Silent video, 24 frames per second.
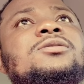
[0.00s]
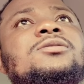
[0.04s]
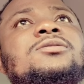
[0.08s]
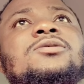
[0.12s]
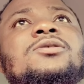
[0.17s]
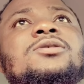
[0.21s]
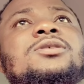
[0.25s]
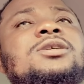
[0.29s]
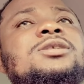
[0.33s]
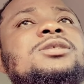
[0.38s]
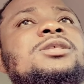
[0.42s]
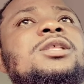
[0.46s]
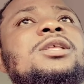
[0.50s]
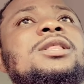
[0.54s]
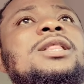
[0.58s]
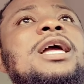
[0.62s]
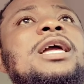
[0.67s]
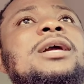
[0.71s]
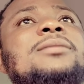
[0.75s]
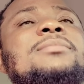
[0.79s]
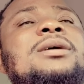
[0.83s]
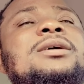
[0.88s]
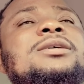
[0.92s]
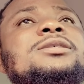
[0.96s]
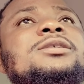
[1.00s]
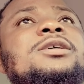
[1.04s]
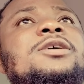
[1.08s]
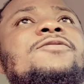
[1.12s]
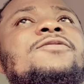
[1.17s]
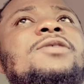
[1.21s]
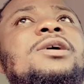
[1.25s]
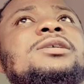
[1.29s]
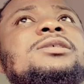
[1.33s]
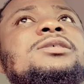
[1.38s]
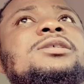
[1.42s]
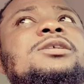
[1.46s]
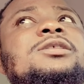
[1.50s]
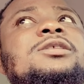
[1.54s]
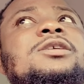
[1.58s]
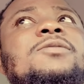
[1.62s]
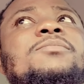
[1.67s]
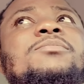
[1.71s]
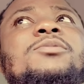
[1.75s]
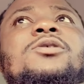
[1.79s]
Honestly, like myself, I see it.